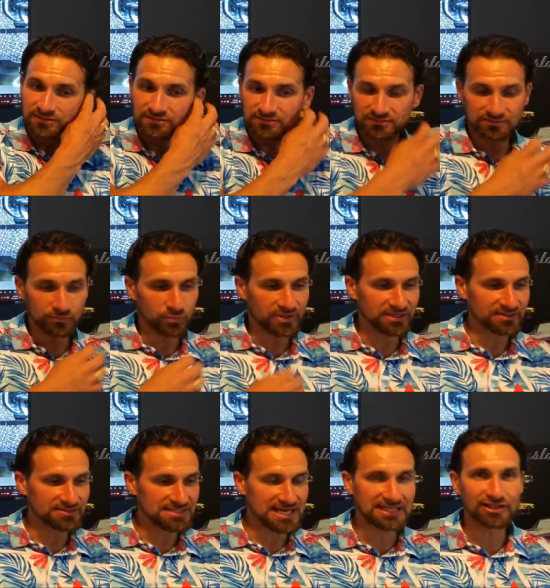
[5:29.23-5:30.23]
the
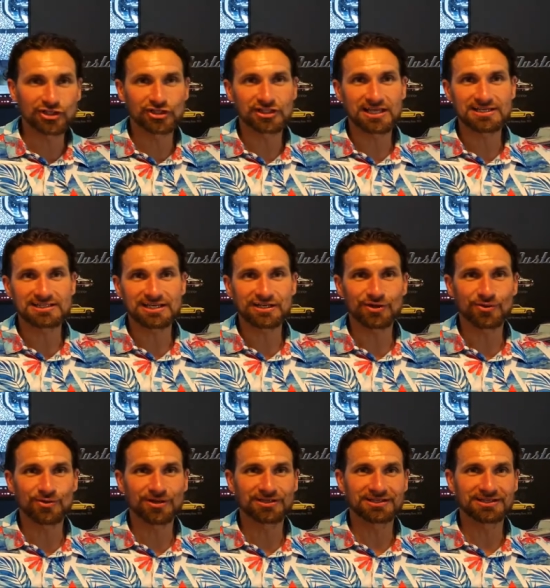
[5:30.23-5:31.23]
wheels that look like they go
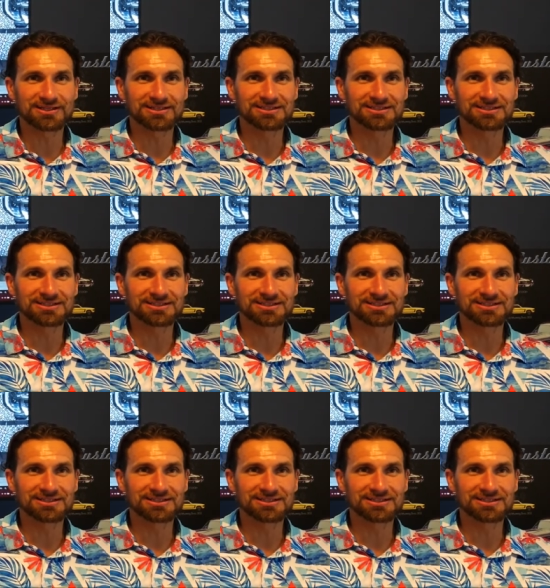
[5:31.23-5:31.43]
on a